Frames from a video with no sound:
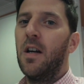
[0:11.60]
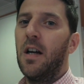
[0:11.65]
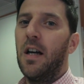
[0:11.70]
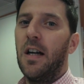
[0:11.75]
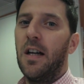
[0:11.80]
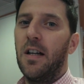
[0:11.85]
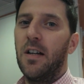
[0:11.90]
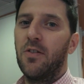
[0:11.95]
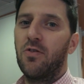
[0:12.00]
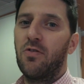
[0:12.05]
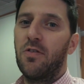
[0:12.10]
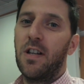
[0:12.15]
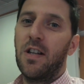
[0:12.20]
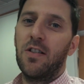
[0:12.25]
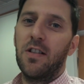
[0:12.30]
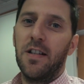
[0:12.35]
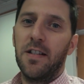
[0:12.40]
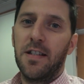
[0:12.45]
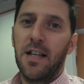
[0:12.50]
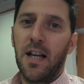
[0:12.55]

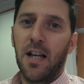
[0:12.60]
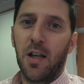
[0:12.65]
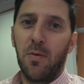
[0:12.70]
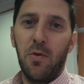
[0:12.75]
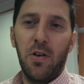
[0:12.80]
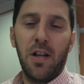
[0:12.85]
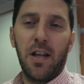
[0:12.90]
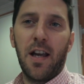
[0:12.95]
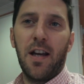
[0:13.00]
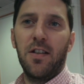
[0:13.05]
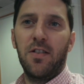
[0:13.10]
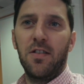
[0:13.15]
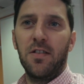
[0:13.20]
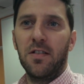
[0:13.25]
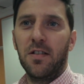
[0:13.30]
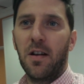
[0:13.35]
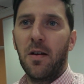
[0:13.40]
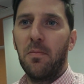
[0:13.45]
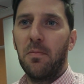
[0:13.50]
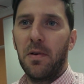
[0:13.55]
Traditionally a
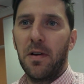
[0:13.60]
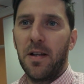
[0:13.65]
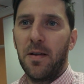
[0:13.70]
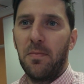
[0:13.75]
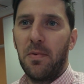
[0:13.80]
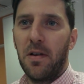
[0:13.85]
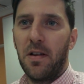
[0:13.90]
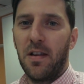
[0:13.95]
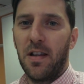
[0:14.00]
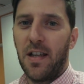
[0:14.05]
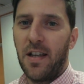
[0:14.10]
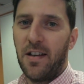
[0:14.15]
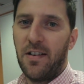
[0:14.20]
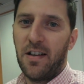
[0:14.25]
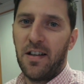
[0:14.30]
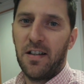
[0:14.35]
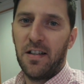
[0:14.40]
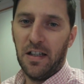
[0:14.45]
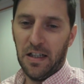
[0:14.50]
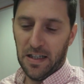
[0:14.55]
telecommunications company, but
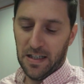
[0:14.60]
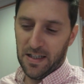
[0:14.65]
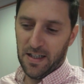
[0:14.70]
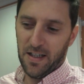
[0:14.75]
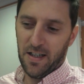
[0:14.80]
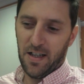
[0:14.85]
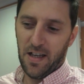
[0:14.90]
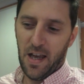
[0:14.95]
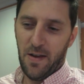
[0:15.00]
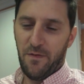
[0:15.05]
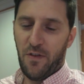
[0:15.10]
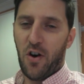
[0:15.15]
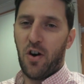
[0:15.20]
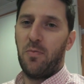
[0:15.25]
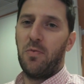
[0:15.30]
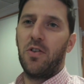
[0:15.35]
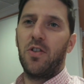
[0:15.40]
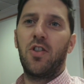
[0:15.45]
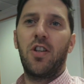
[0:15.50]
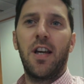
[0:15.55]
the
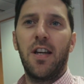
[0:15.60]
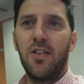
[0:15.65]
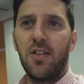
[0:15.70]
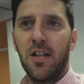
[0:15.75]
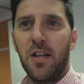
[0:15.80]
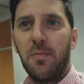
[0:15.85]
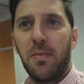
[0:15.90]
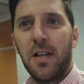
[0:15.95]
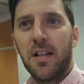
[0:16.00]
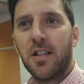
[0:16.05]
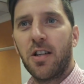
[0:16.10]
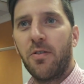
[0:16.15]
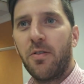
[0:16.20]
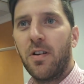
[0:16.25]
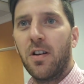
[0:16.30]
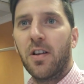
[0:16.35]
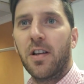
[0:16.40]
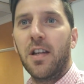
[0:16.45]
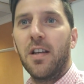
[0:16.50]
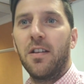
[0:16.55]
environment's changing a bit, so
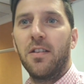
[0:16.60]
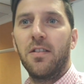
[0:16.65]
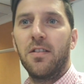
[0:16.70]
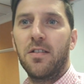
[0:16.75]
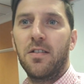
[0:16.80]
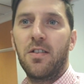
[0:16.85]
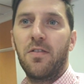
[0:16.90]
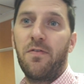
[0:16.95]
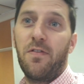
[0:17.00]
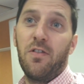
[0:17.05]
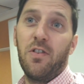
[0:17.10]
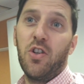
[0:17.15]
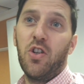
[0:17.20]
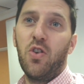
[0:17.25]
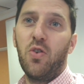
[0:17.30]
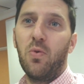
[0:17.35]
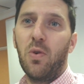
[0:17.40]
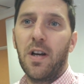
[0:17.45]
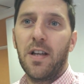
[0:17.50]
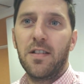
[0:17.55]
we're looking for a
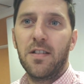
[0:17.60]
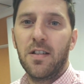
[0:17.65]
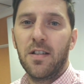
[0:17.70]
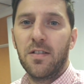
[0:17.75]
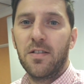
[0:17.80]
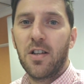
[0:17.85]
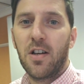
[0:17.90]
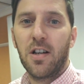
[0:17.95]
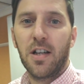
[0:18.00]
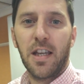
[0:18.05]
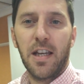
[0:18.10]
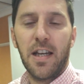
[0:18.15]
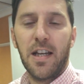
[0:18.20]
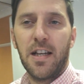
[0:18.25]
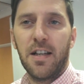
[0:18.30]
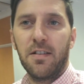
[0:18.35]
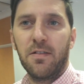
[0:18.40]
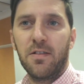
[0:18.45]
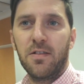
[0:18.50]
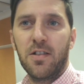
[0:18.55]
new way to target
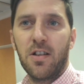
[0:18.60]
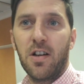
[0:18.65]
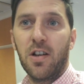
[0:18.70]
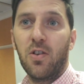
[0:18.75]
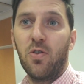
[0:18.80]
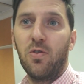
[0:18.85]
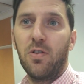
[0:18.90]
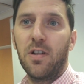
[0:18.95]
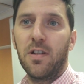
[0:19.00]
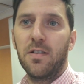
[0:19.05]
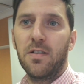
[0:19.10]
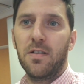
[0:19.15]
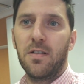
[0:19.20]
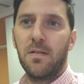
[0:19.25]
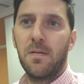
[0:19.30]
our target audience.